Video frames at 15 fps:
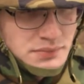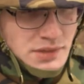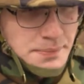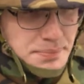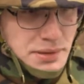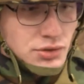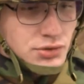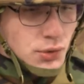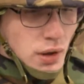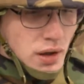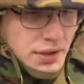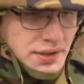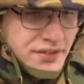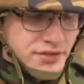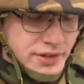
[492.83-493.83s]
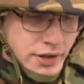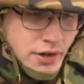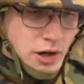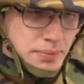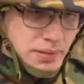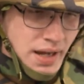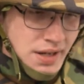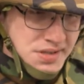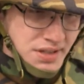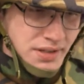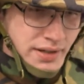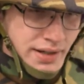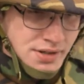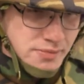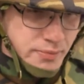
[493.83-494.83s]
build quality for an all-plastic
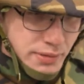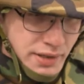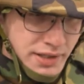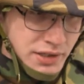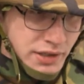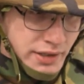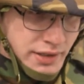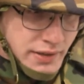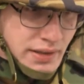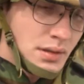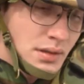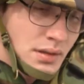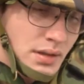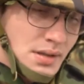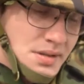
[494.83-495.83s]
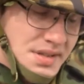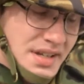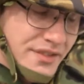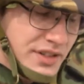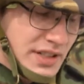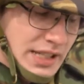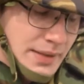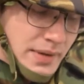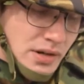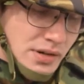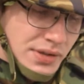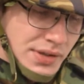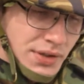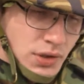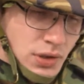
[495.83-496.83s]
gun is pretty good. It's definitely better
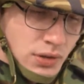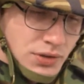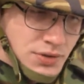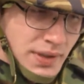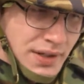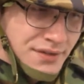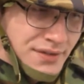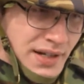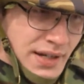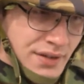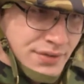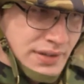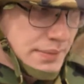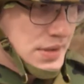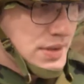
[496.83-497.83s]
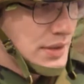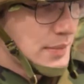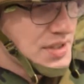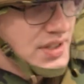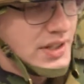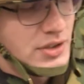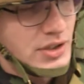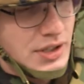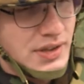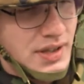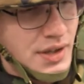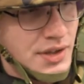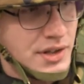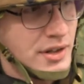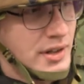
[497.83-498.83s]
than the Colt 25. Let me take a look at the
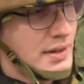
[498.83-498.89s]
other